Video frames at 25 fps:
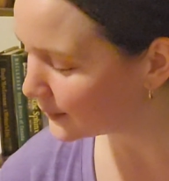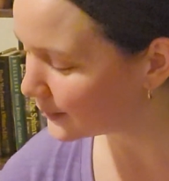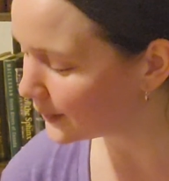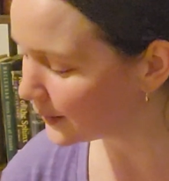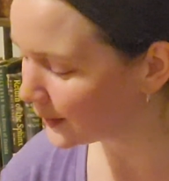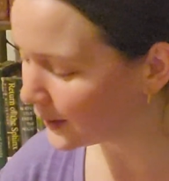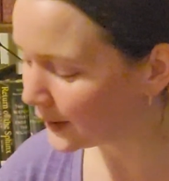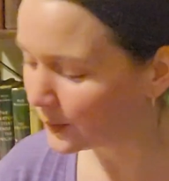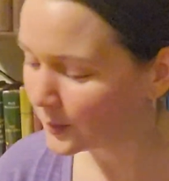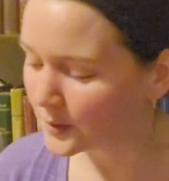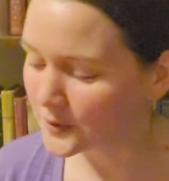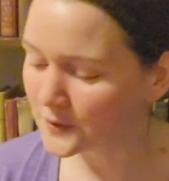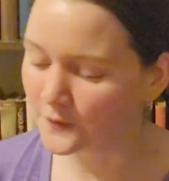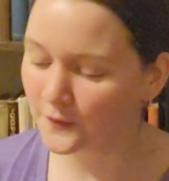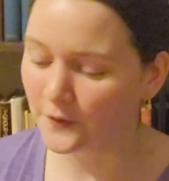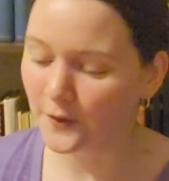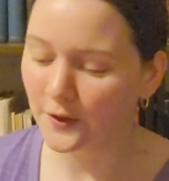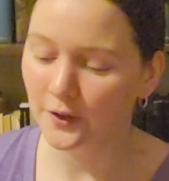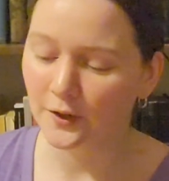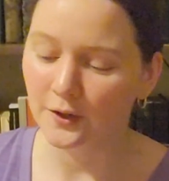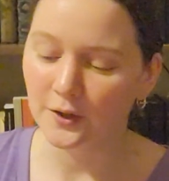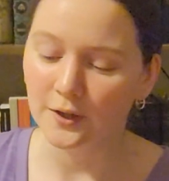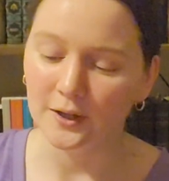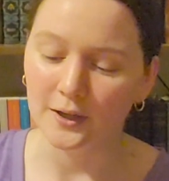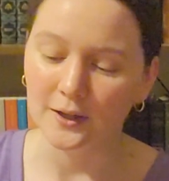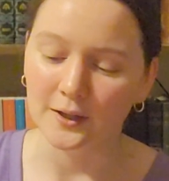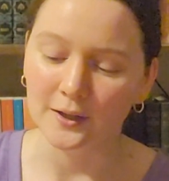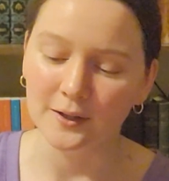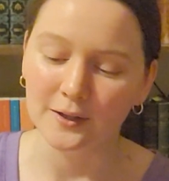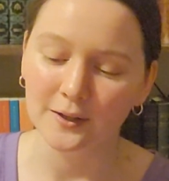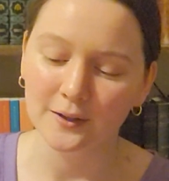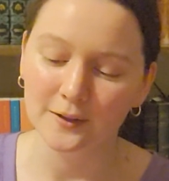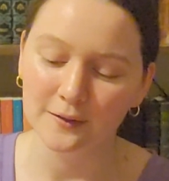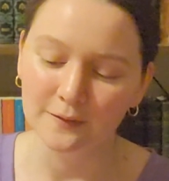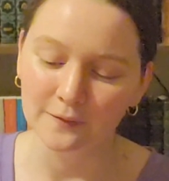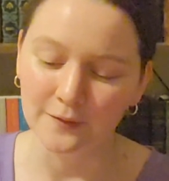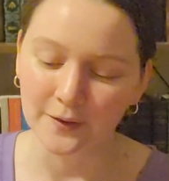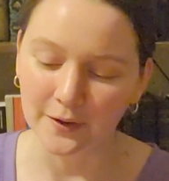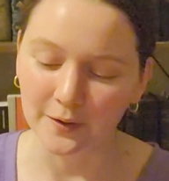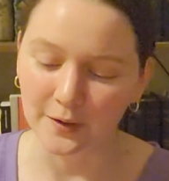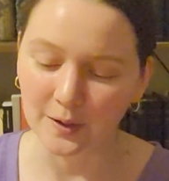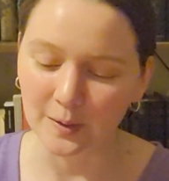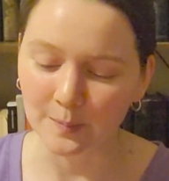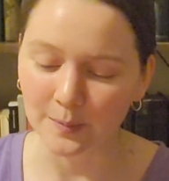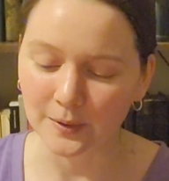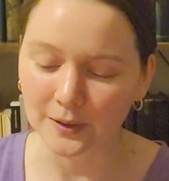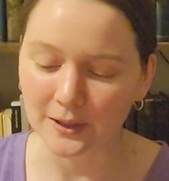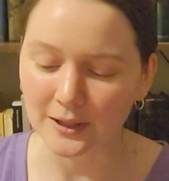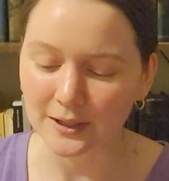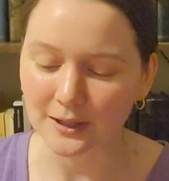I was very, very
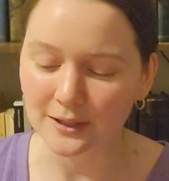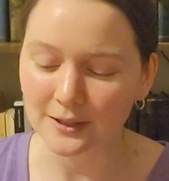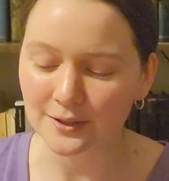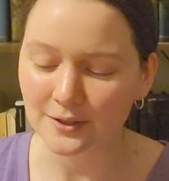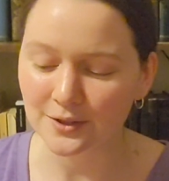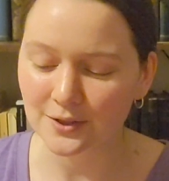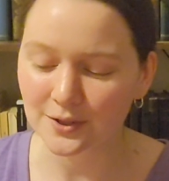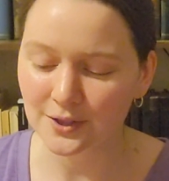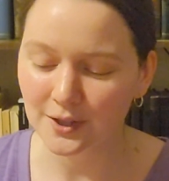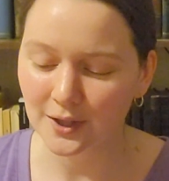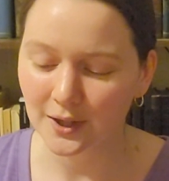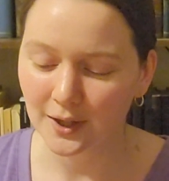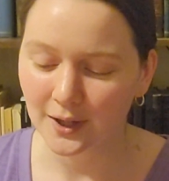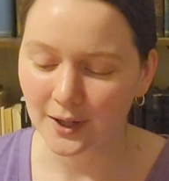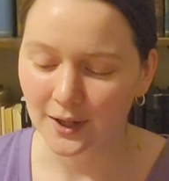pleased